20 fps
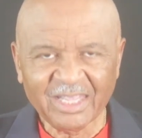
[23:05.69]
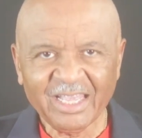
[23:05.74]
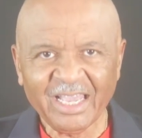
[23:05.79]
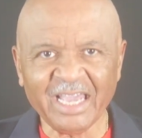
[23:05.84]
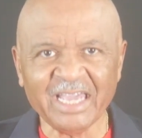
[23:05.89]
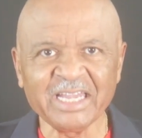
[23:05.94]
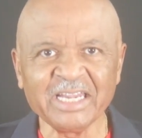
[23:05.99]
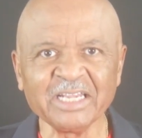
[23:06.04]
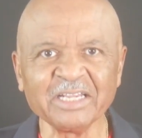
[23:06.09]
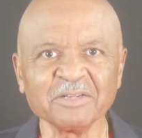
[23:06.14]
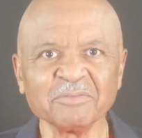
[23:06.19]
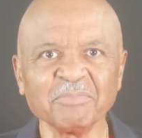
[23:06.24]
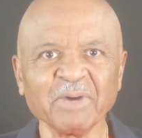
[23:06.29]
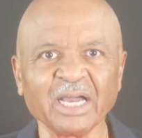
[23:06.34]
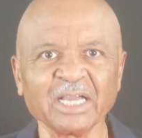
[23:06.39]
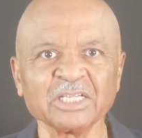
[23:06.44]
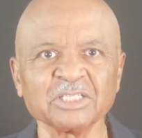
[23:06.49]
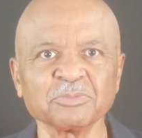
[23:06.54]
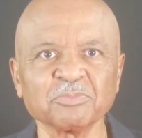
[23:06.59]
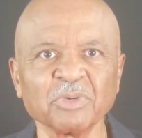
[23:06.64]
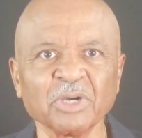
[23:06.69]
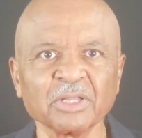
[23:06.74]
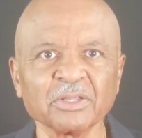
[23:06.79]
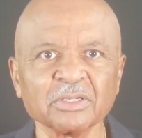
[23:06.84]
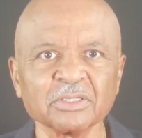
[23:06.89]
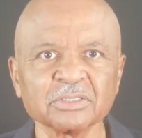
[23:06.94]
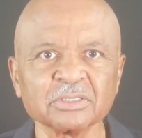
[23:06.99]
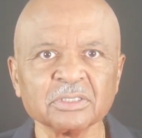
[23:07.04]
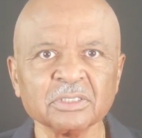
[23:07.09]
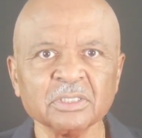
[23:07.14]
Hated by his
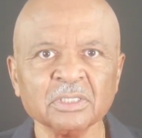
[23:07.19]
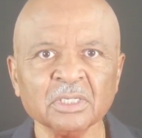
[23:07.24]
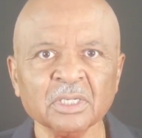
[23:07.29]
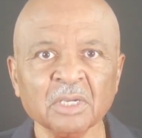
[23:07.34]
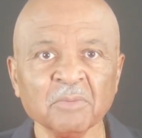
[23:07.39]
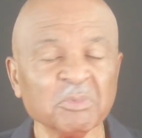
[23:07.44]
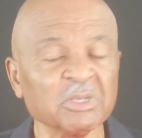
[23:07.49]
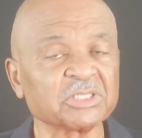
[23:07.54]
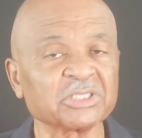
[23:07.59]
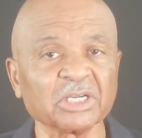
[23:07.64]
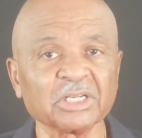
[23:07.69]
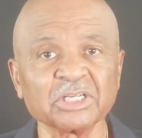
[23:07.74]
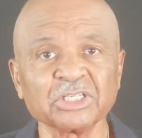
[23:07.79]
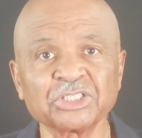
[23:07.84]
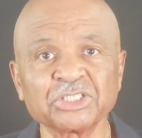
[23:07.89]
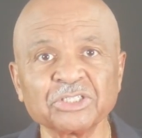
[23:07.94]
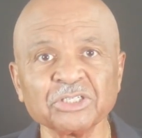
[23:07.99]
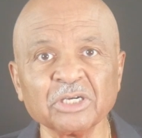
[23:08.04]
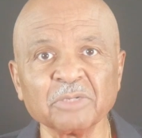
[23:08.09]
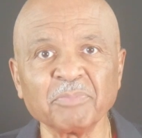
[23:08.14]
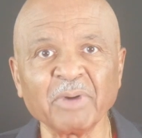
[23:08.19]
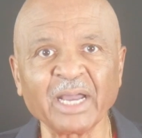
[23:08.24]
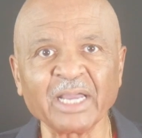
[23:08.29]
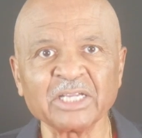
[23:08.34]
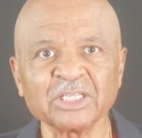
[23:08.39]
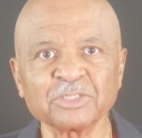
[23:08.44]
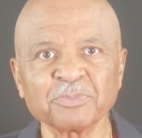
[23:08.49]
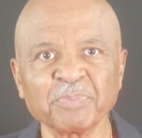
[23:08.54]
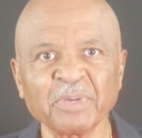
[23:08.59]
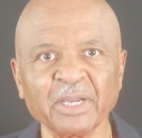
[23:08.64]
brothers, misunderstood by
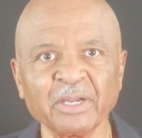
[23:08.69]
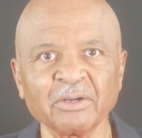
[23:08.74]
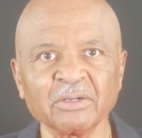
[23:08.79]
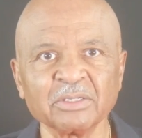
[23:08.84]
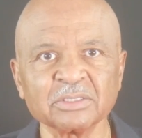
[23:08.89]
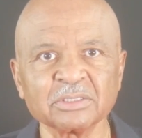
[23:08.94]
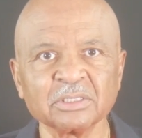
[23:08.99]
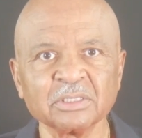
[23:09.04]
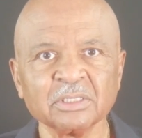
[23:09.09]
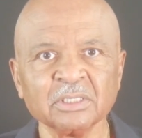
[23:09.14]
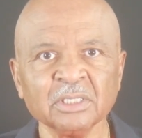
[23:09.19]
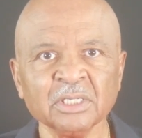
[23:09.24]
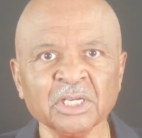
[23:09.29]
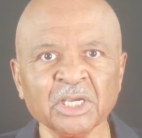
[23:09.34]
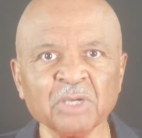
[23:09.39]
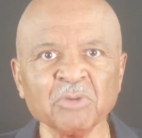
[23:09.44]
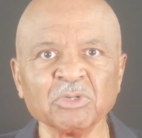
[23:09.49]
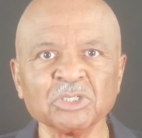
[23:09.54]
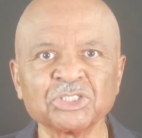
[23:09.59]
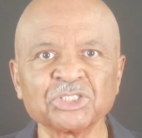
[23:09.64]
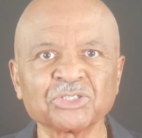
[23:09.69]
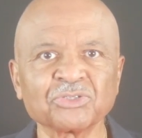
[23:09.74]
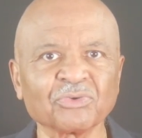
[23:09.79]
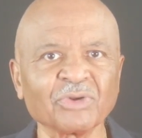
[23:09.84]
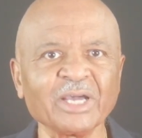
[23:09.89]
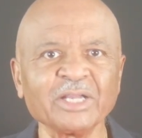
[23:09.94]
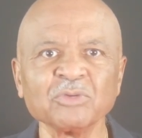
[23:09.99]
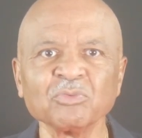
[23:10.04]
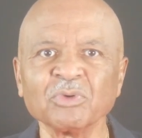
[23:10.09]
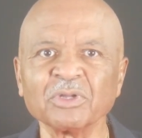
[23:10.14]
his parents. He was
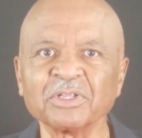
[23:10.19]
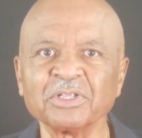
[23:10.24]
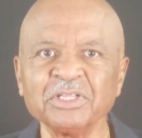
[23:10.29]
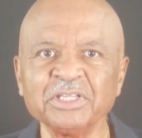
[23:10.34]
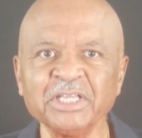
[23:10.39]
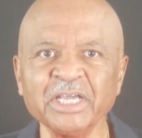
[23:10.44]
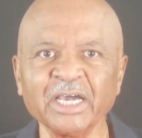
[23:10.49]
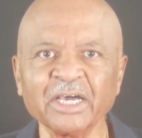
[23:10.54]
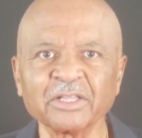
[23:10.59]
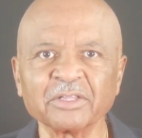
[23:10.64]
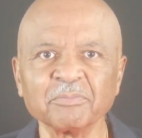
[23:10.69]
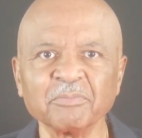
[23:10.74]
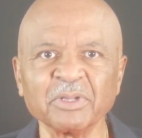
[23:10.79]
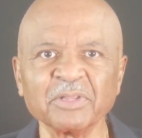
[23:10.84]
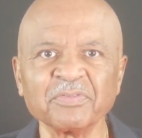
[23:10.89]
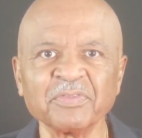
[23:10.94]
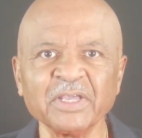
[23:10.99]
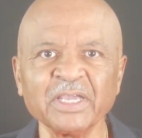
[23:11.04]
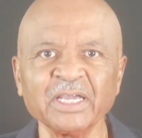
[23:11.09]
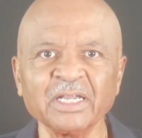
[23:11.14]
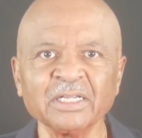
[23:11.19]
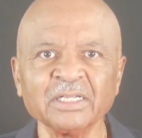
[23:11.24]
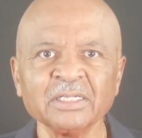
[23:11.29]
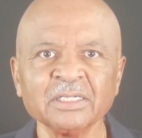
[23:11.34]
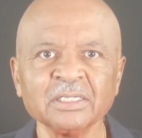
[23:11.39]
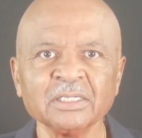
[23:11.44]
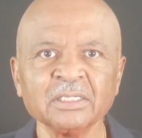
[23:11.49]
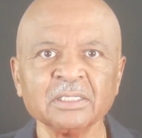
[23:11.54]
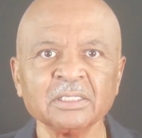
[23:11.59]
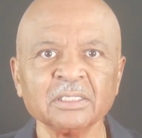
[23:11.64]
threatened with death, but then
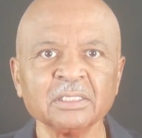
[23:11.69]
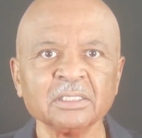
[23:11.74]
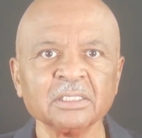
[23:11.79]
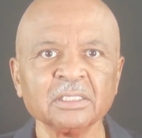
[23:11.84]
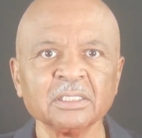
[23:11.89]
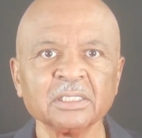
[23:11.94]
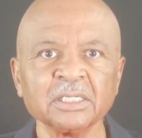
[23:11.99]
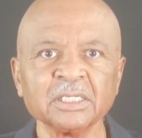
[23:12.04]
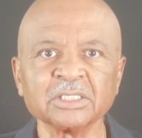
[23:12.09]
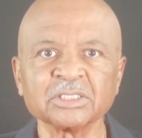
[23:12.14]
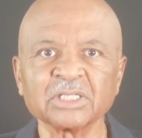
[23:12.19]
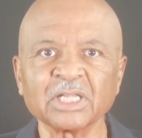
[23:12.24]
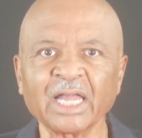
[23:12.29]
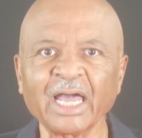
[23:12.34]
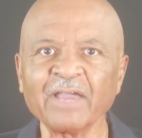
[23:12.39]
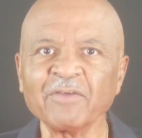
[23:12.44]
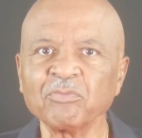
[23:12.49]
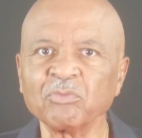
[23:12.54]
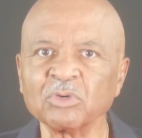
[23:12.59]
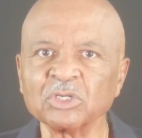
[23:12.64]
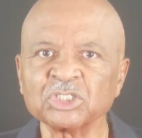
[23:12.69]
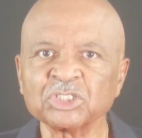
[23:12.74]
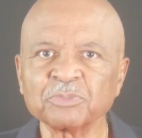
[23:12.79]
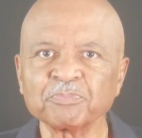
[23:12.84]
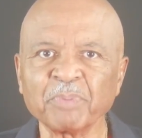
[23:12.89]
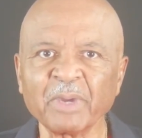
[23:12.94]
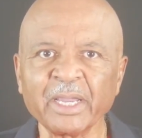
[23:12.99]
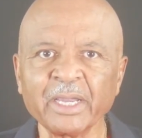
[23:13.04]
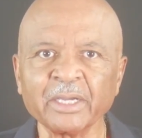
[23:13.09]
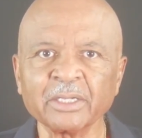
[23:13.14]
his life was
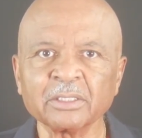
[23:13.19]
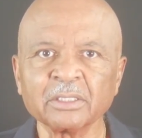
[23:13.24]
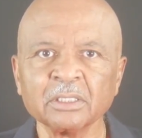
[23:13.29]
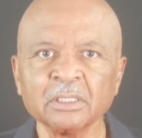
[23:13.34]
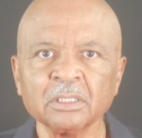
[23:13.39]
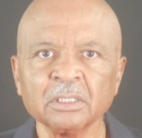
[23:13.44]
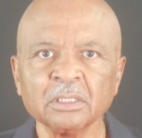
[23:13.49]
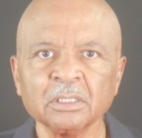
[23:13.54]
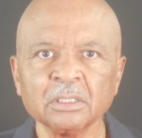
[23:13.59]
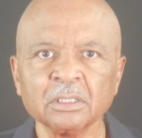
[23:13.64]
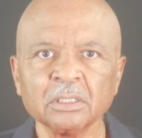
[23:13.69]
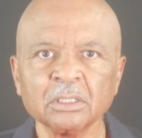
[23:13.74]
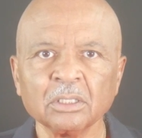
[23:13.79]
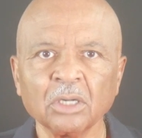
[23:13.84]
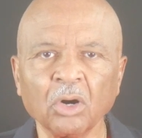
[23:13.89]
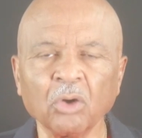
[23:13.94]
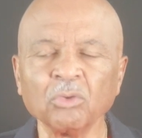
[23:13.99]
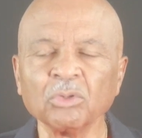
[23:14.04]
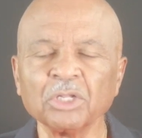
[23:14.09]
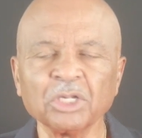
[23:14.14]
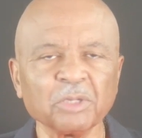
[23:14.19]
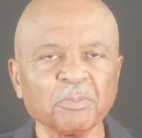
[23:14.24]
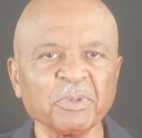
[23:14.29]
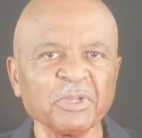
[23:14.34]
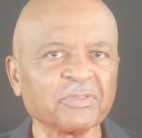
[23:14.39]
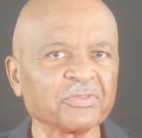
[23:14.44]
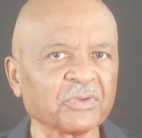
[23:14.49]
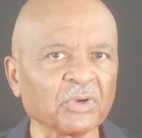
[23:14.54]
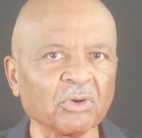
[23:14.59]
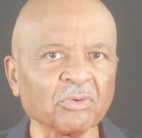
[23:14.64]
spared only to
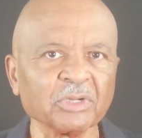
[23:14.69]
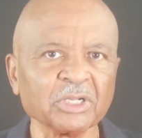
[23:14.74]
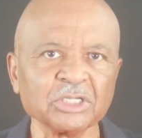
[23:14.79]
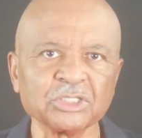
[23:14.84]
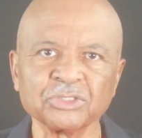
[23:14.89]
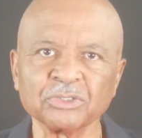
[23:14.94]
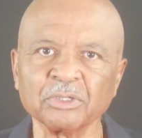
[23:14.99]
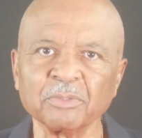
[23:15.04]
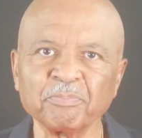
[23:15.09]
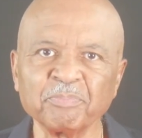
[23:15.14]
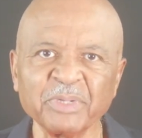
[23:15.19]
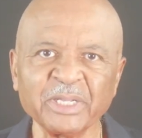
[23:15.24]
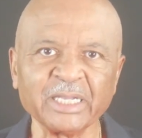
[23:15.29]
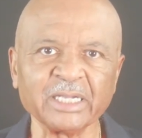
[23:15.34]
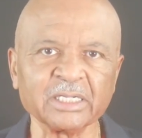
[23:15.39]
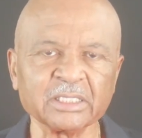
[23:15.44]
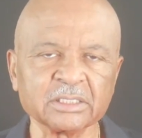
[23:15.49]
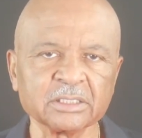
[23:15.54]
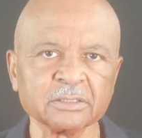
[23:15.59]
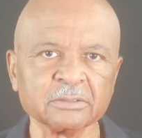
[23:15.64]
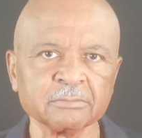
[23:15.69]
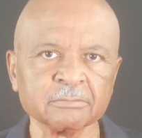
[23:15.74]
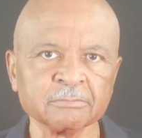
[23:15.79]
be thrown into a pit.